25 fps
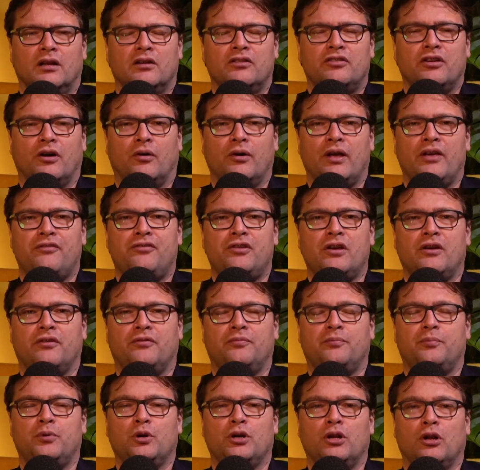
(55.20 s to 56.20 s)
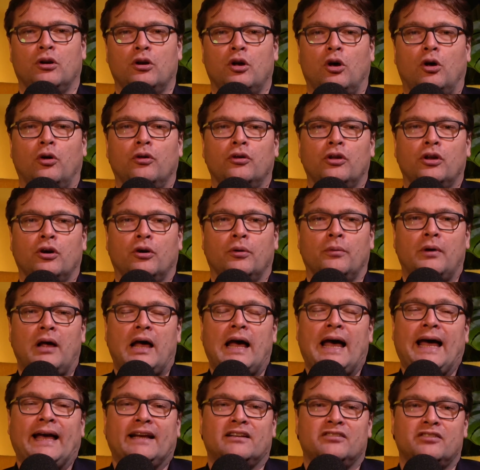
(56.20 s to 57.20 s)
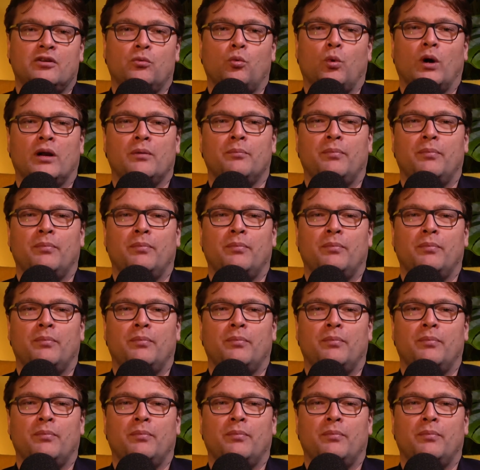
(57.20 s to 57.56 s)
So if you have put on all your eggs in one